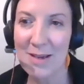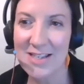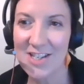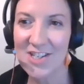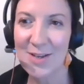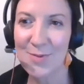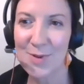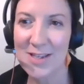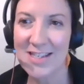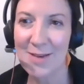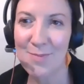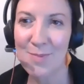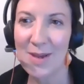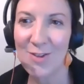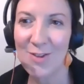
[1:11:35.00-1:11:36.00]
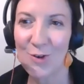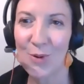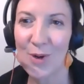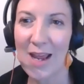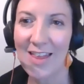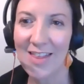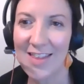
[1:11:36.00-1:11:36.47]
message someone sent me
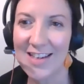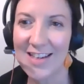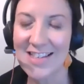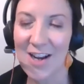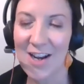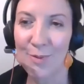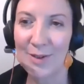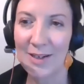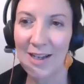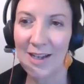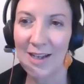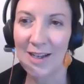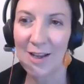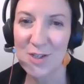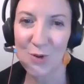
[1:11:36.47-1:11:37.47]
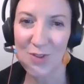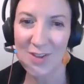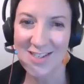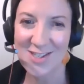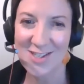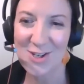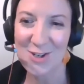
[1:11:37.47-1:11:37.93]
through on ethics, and I would love to
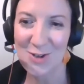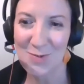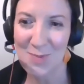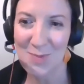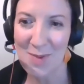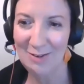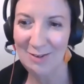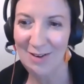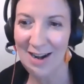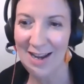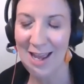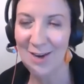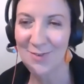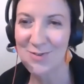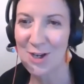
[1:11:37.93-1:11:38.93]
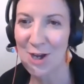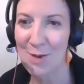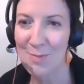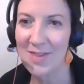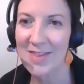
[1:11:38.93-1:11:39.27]
put this to you, Meg. We're running out okay.